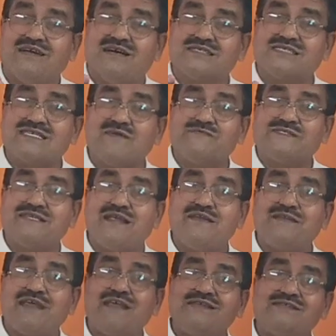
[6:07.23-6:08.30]
A
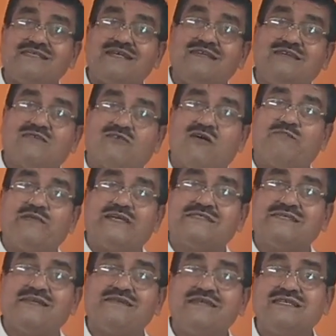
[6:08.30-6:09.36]
sub-sentence in a
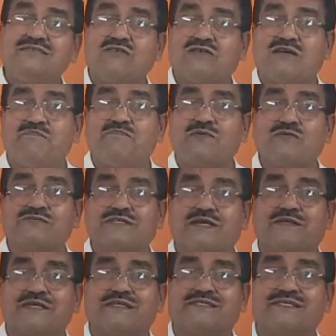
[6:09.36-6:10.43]
complex sentence or compound
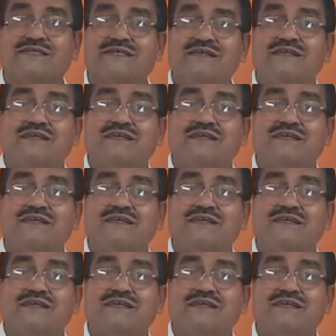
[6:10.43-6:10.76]
sentence